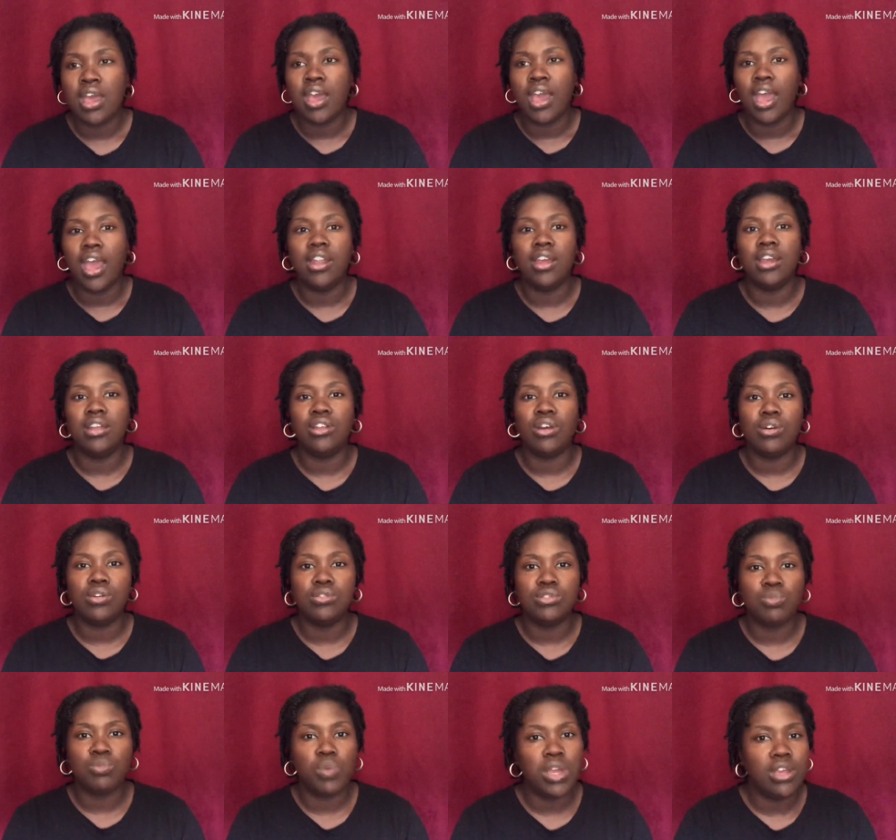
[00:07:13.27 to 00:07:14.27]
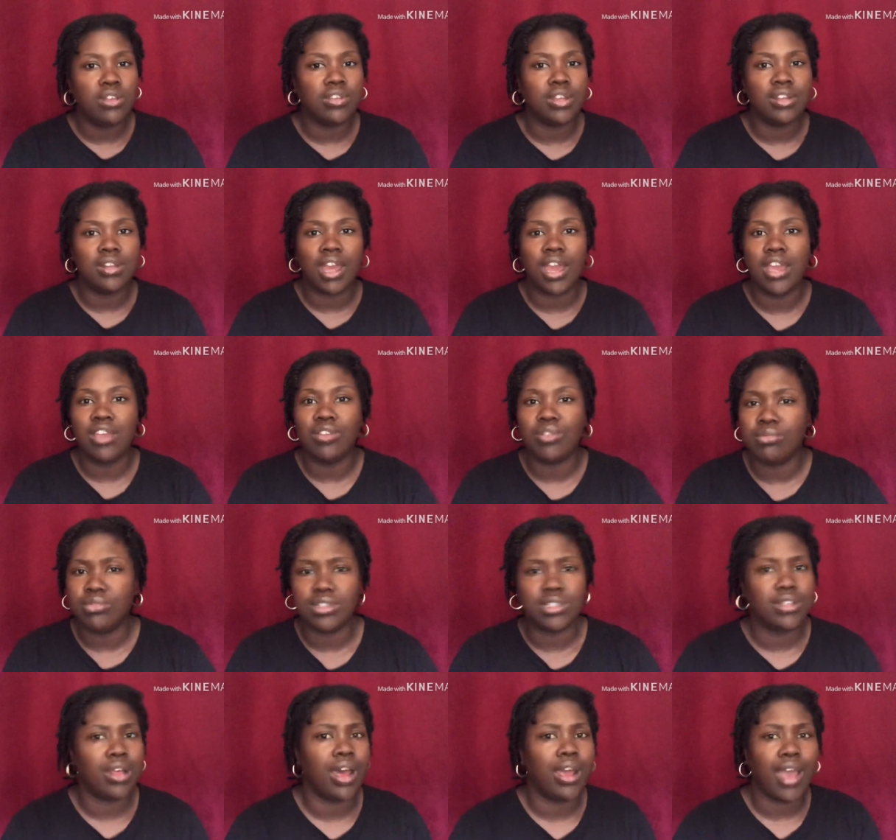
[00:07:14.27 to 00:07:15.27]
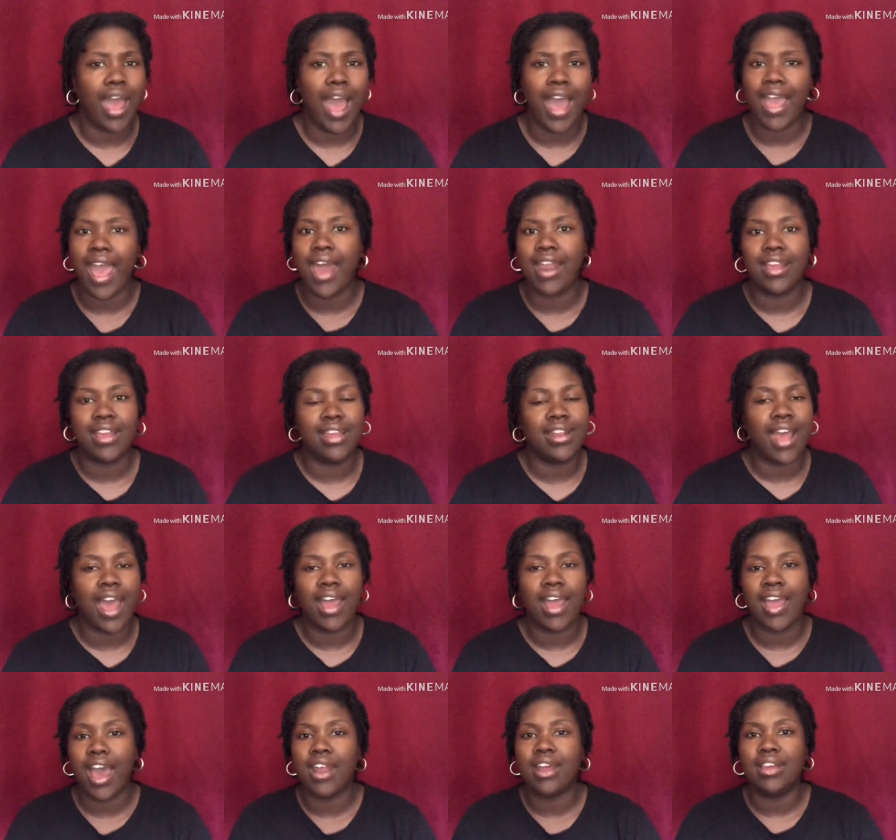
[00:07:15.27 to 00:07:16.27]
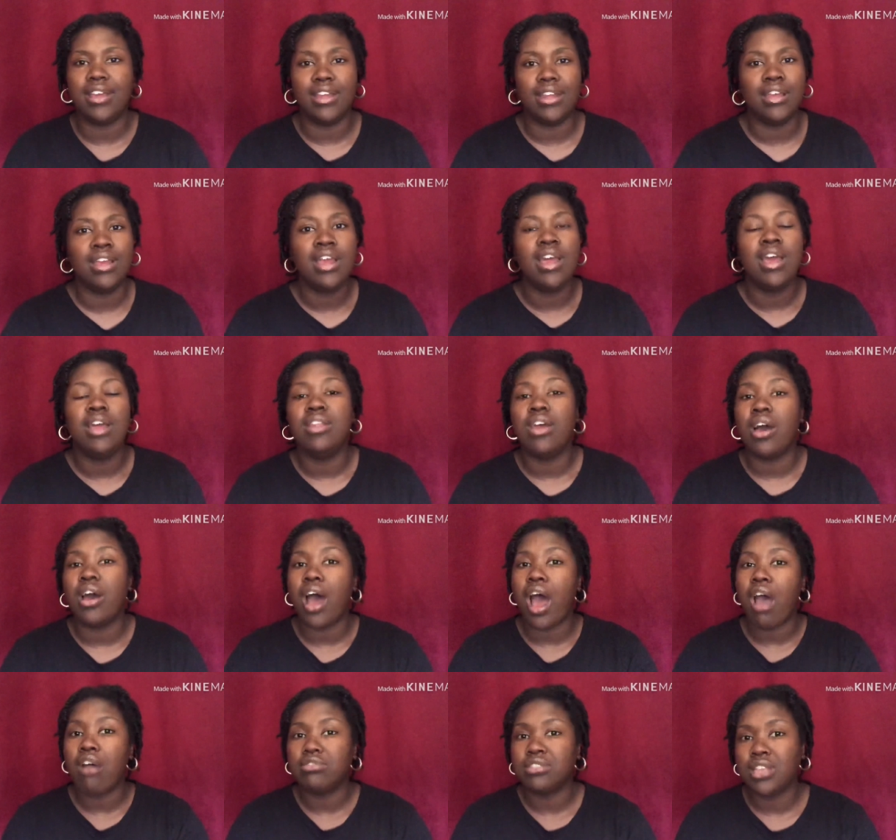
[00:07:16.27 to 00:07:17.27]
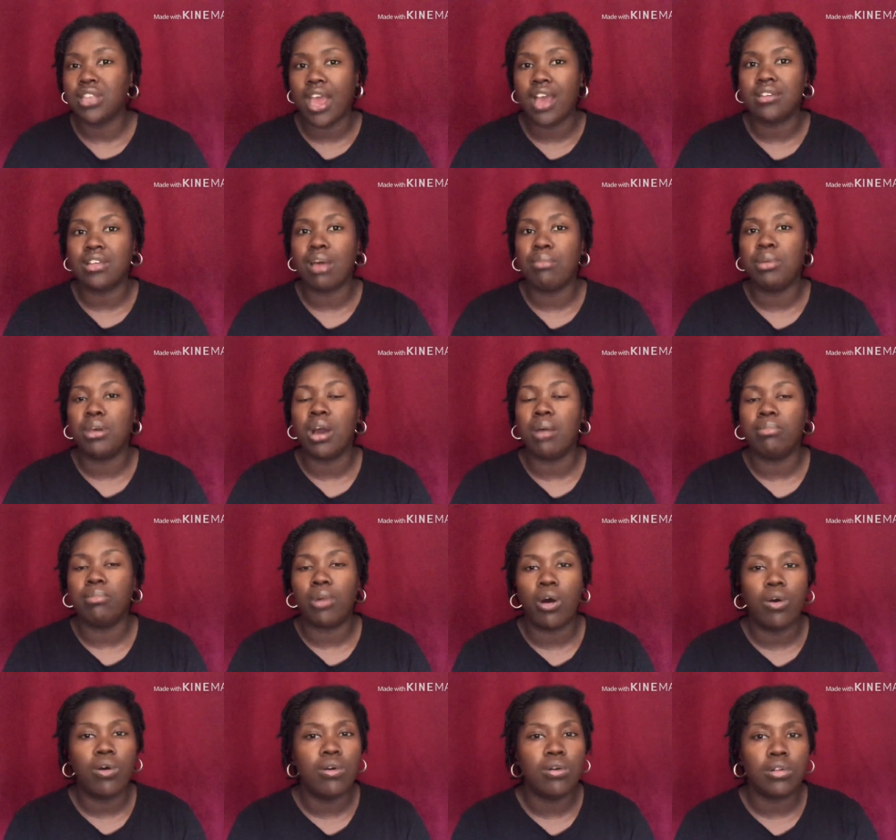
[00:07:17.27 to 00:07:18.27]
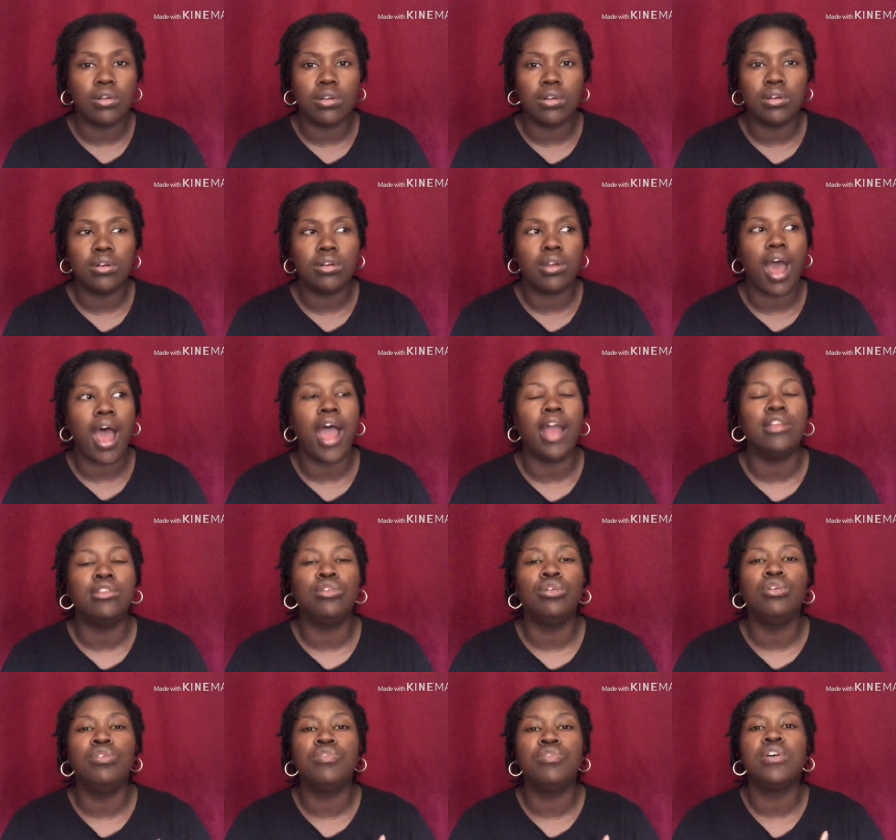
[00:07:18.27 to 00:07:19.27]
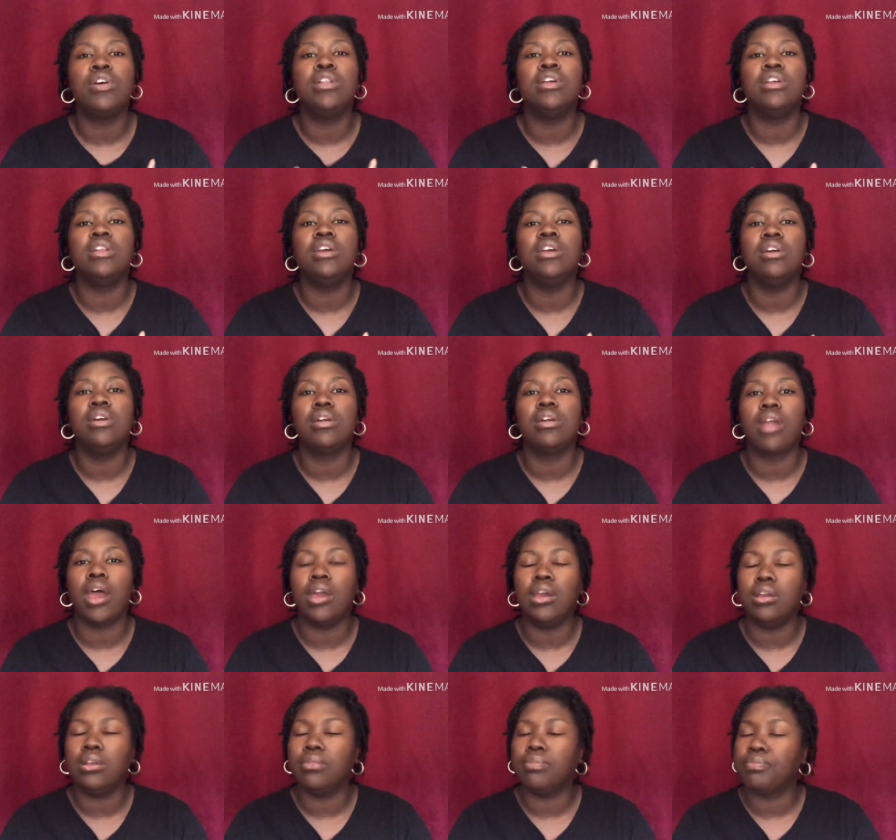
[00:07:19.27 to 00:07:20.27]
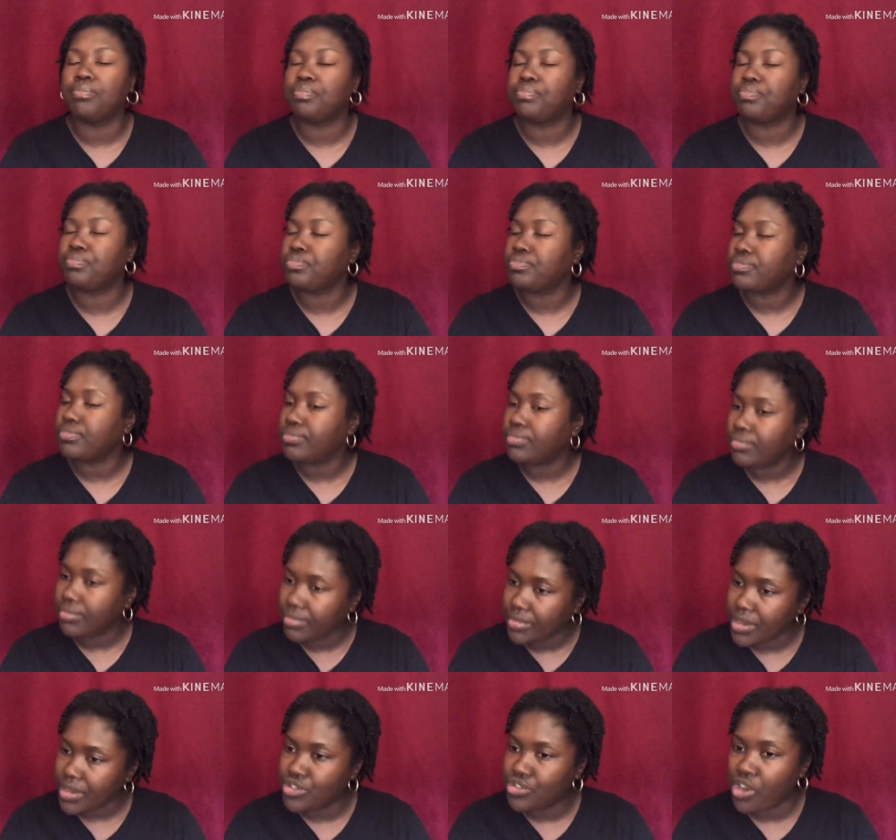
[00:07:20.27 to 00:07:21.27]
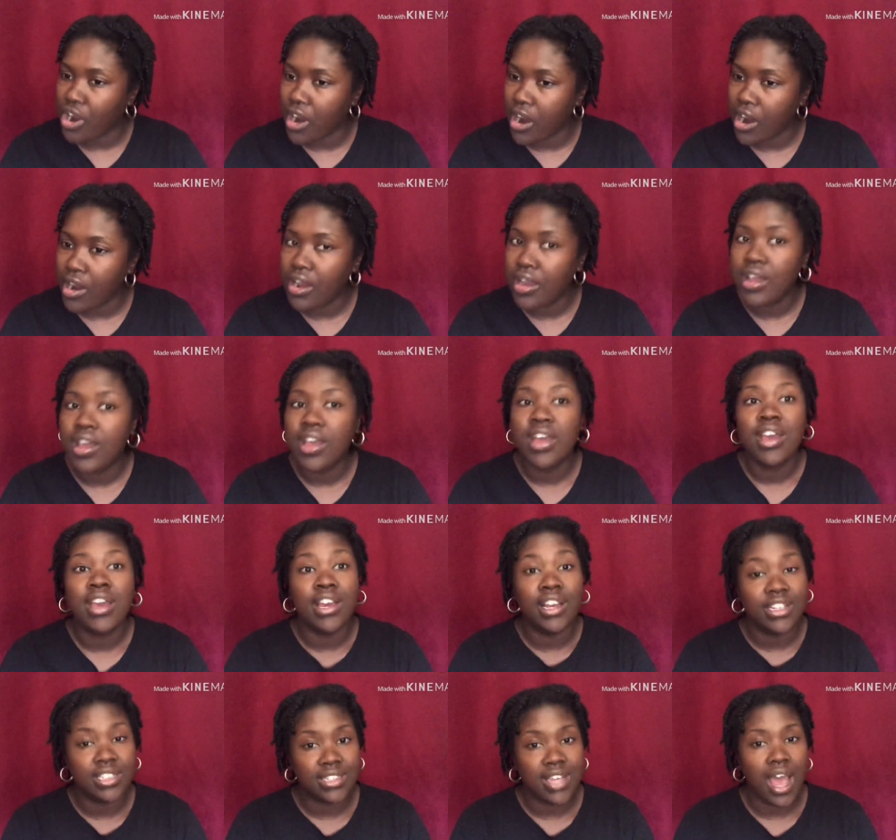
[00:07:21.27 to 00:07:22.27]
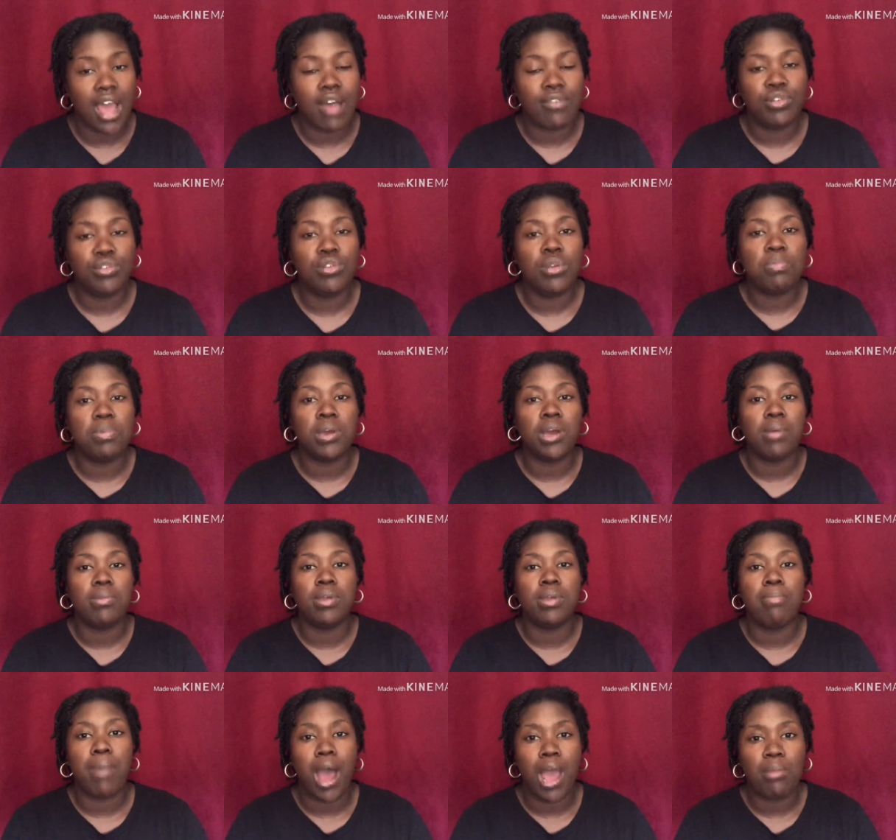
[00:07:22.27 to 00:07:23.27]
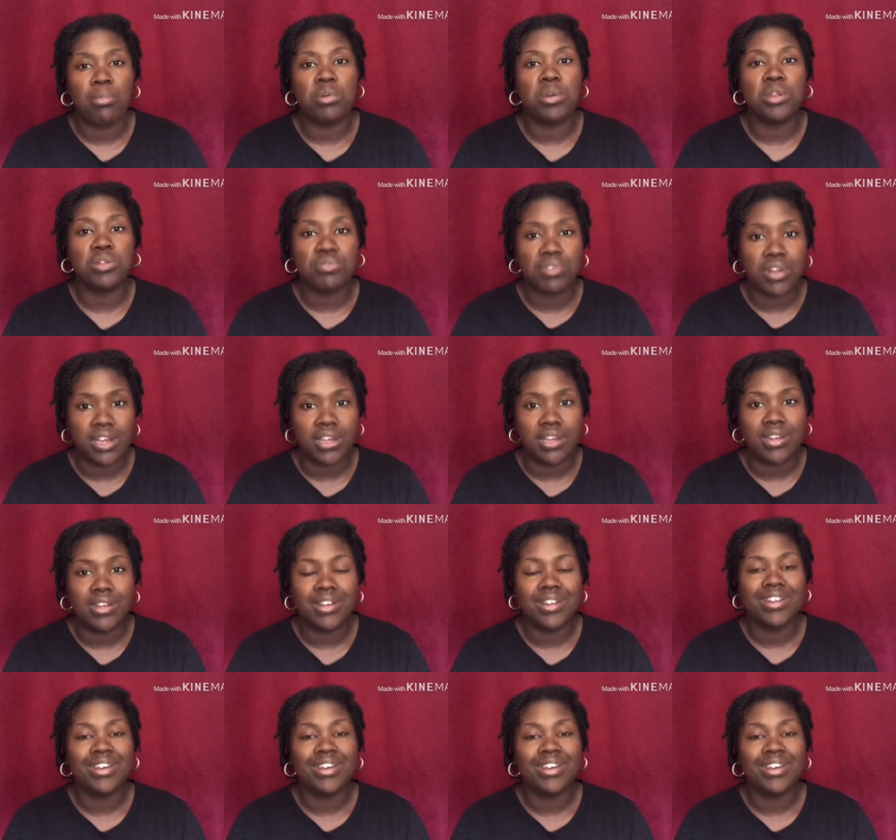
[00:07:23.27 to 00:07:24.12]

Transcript: And then those weeks and days, I'm just like, I gotta get it. I gotta get it. Now, obviously, as I become older, I do feel in here like, Shar, it's time for you to pick up your Bible and read.